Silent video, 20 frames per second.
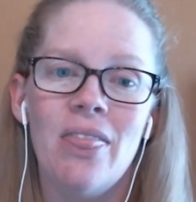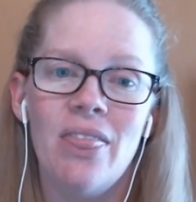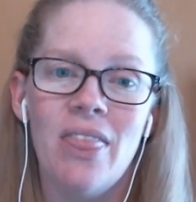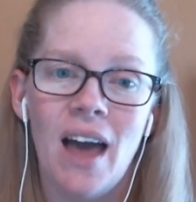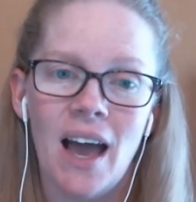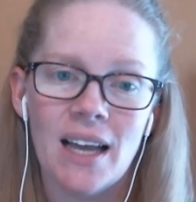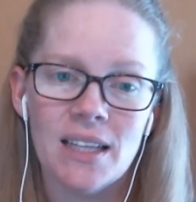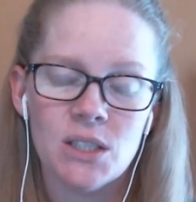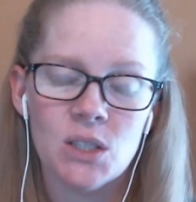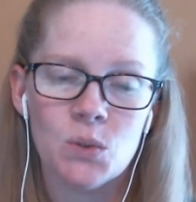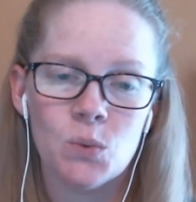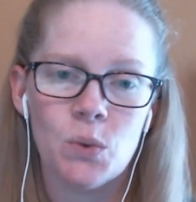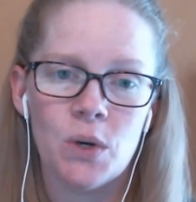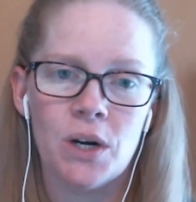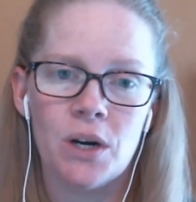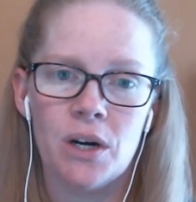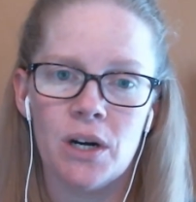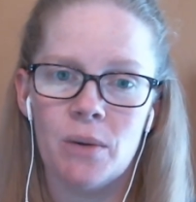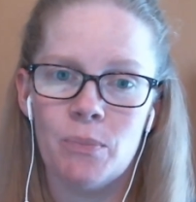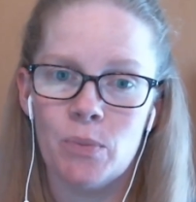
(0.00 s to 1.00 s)
that's
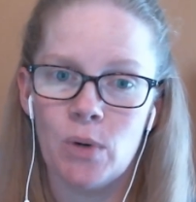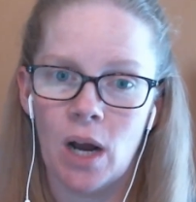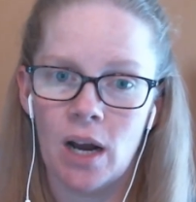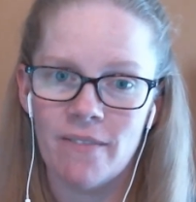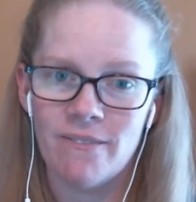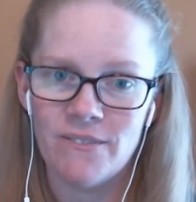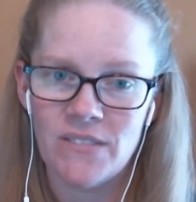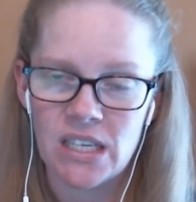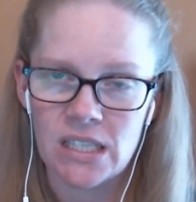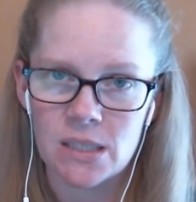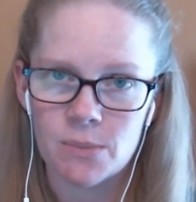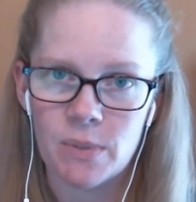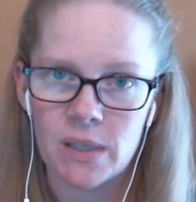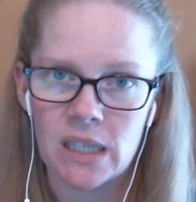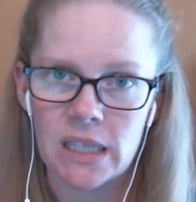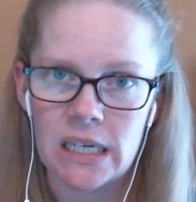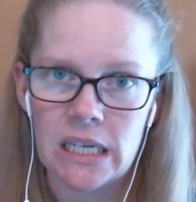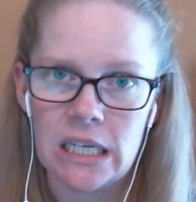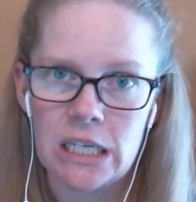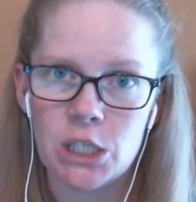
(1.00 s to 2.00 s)
where it brought
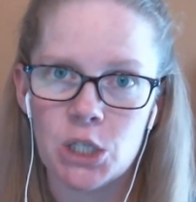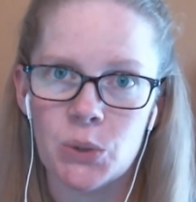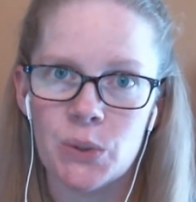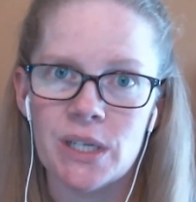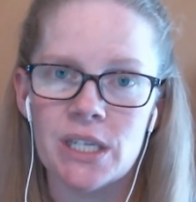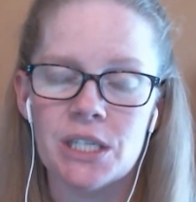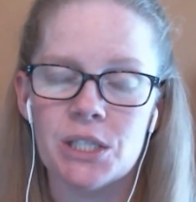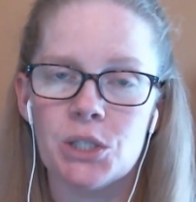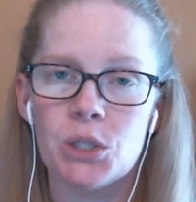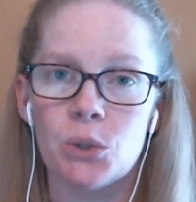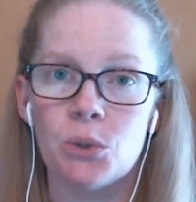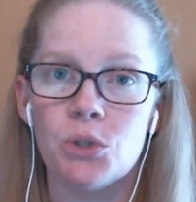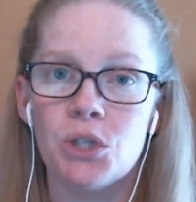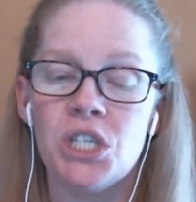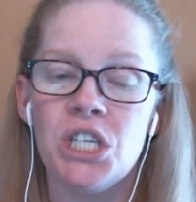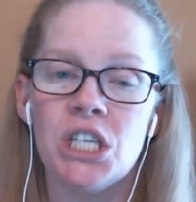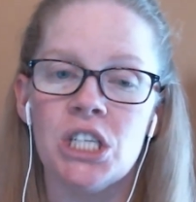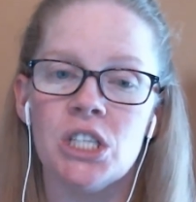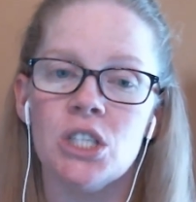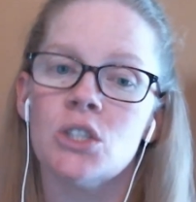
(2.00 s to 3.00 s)
visibility to it, so
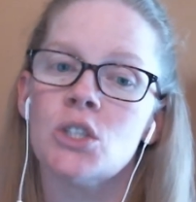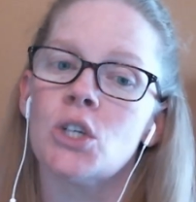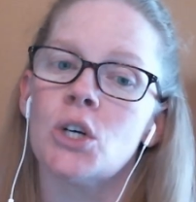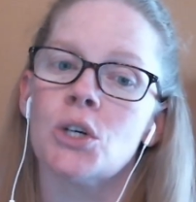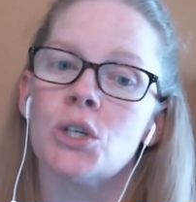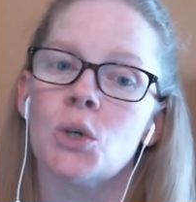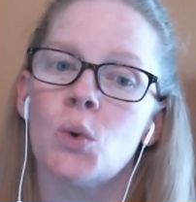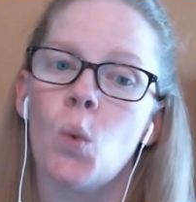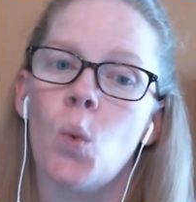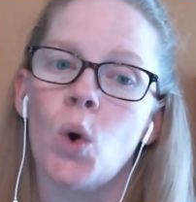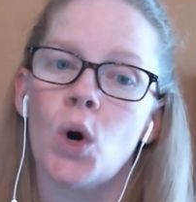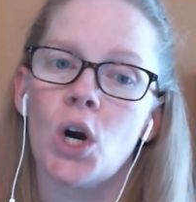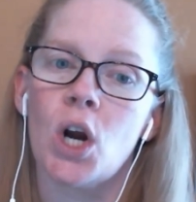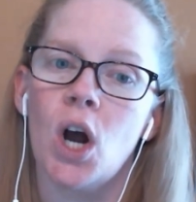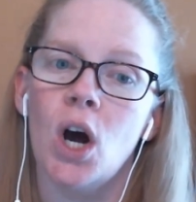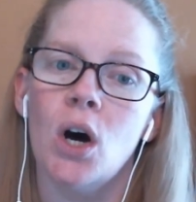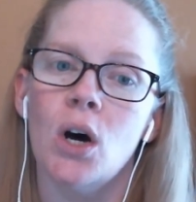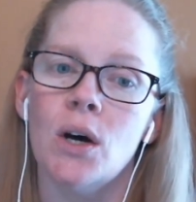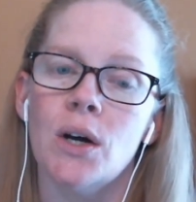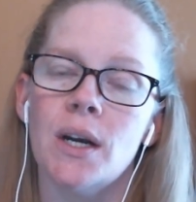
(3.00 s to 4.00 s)
she could start to work
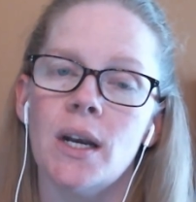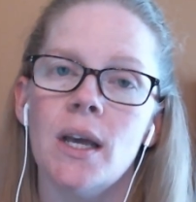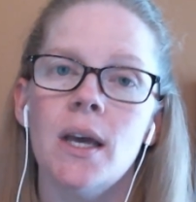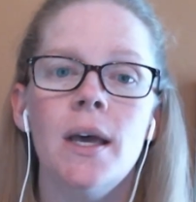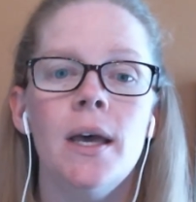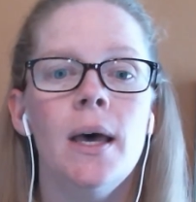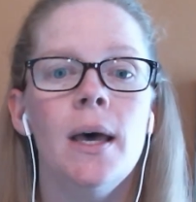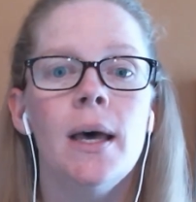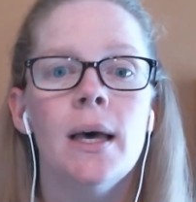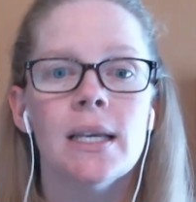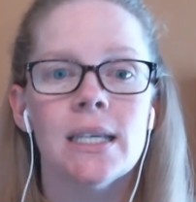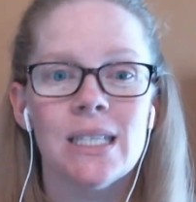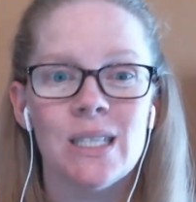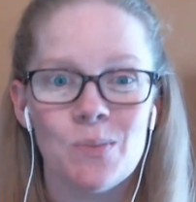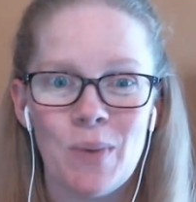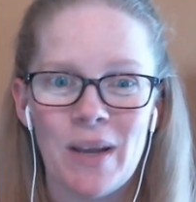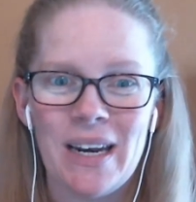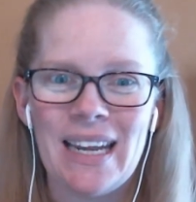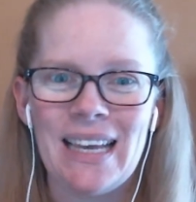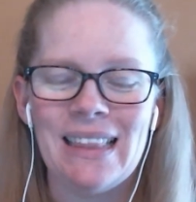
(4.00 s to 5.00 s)
on
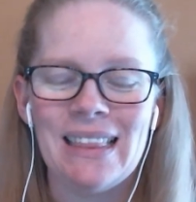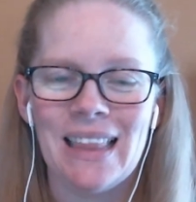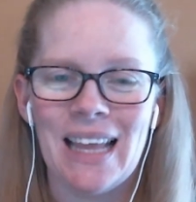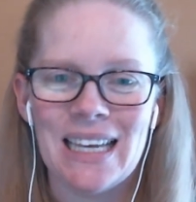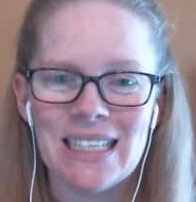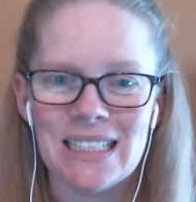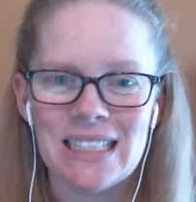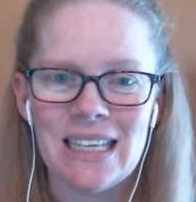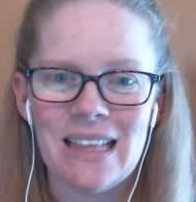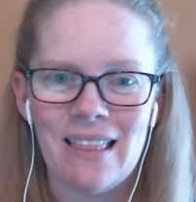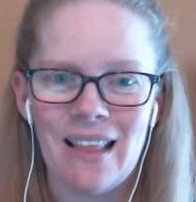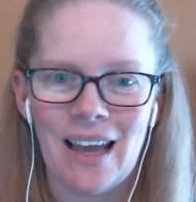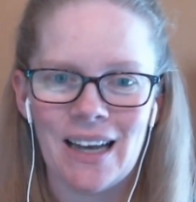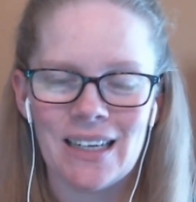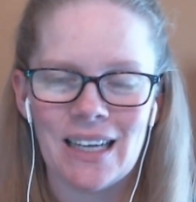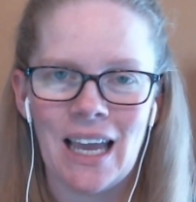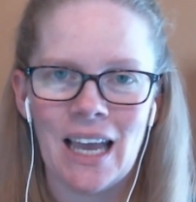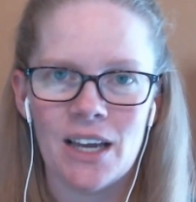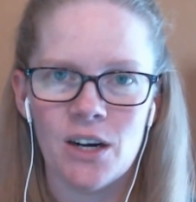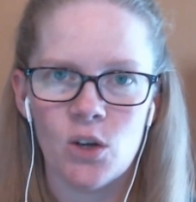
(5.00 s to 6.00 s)
spending less in that
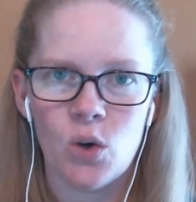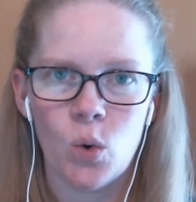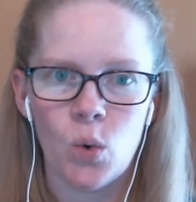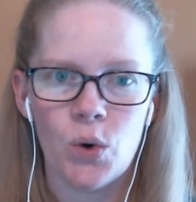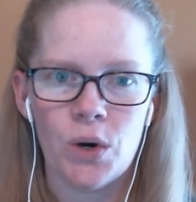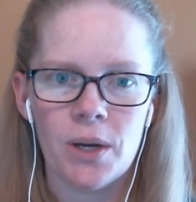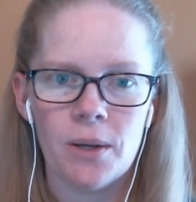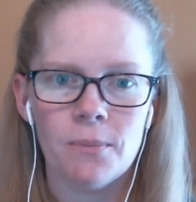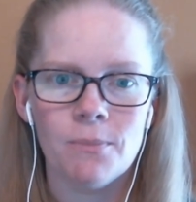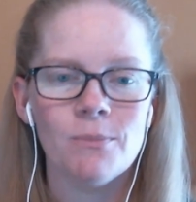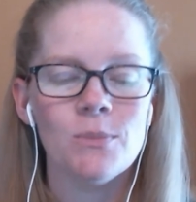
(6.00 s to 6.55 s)
category.